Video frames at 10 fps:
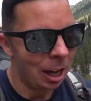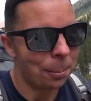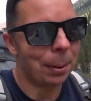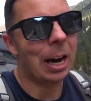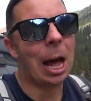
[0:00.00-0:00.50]

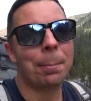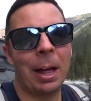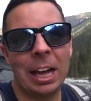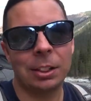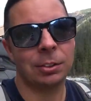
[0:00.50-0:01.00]
But I
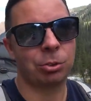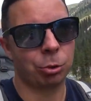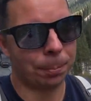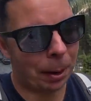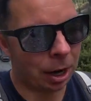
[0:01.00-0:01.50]
planned this
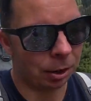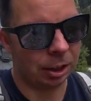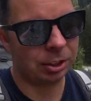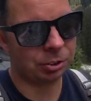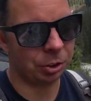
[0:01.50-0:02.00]
trip out
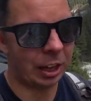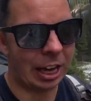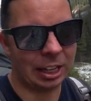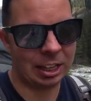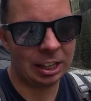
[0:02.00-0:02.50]
so
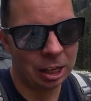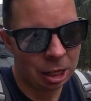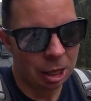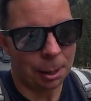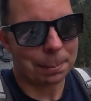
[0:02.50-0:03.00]
that
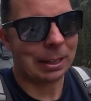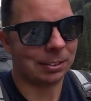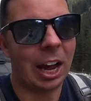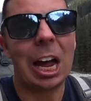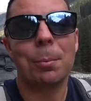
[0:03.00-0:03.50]
by the
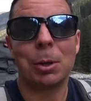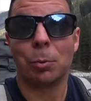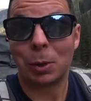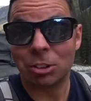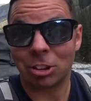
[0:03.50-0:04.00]
time we
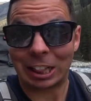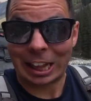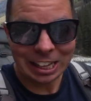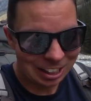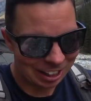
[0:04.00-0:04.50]
reach the
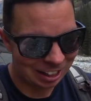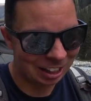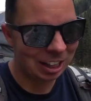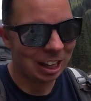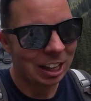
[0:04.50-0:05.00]
lake,
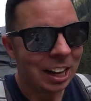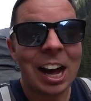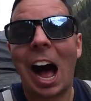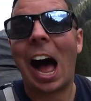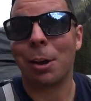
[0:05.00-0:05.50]

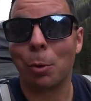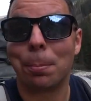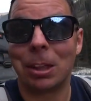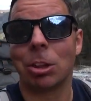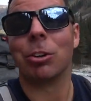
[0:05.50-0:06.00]
I will
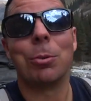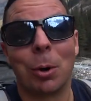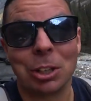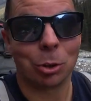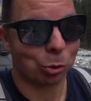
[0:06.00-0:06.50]
be
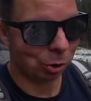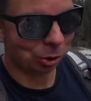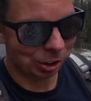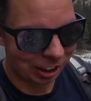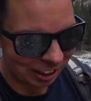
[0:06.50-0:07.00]
31 years
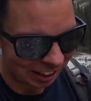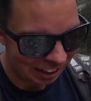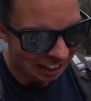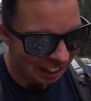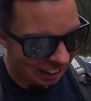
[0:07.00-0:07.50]
old.
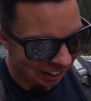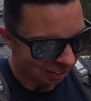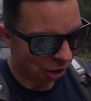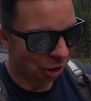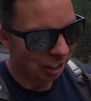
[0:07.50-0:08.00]

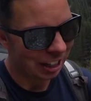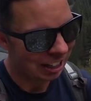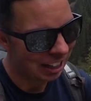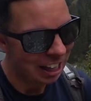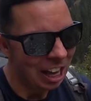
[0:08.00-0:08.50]
So
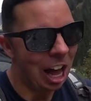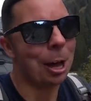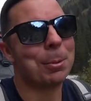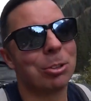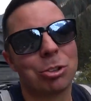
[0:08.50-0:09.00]

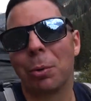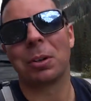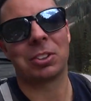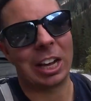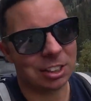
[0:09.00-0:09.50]
I've been so
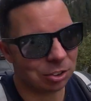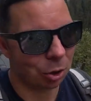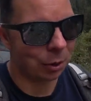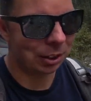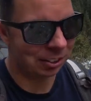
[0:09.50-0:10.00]
excited to
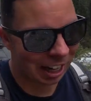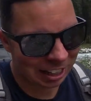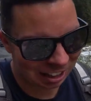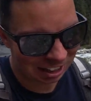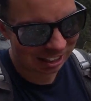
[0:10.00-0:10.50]
go on this
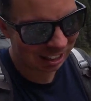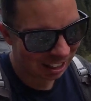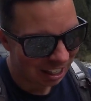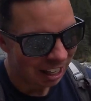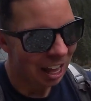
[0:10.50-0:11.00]
hike,
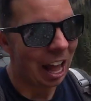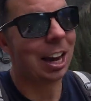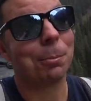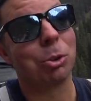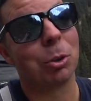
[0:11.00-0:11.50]
and
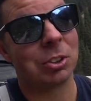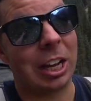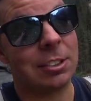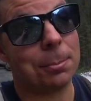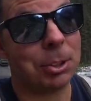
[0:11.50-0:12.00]
I'm so
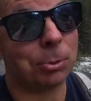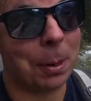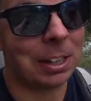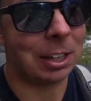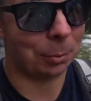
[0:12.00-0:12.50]
excited to be
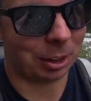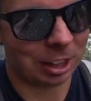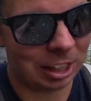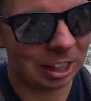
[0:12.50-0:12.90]
spending it with